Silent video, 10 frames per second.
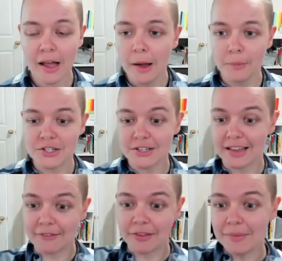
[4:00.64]
which is
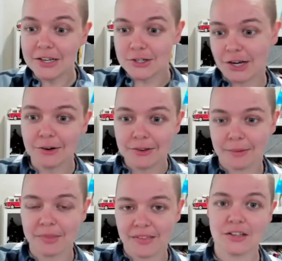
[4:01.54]
if somebody shares
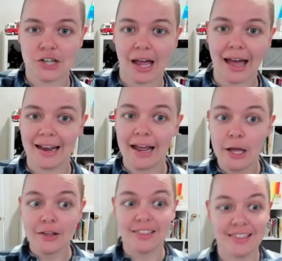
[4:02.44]
something in the chat,
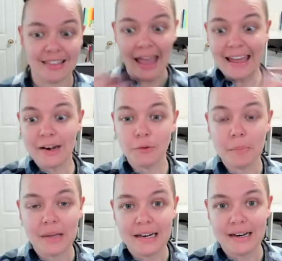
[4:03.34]
say it and
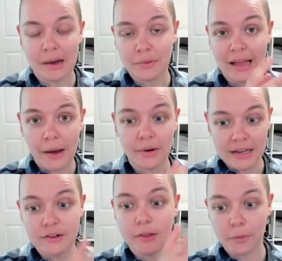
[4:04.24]
repeat it out loud
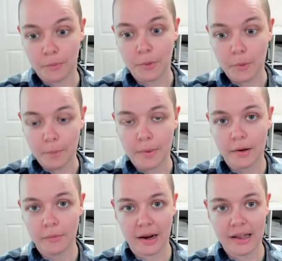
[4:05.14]
into the room,
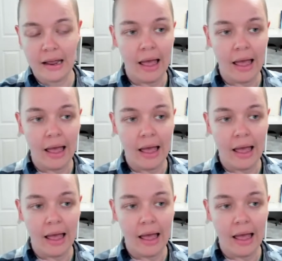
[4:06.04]
right?